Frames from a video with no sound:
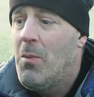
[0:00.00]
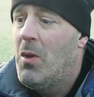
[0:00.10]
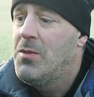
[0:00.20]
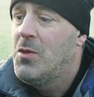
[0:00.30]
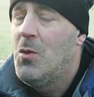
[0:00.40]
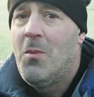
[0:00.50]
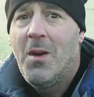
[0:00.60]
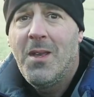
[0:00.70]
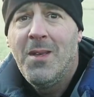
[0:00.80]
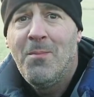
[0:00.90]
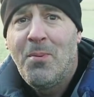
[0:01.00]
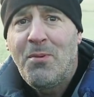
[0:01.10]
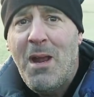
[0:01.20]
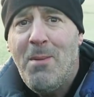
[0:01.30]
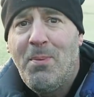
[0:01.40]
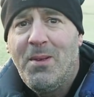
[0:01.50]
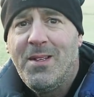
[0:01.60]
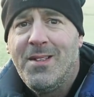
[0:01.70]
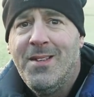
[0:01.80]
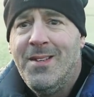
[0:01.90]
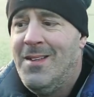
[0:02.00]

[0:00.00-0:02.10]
while I do all my prep and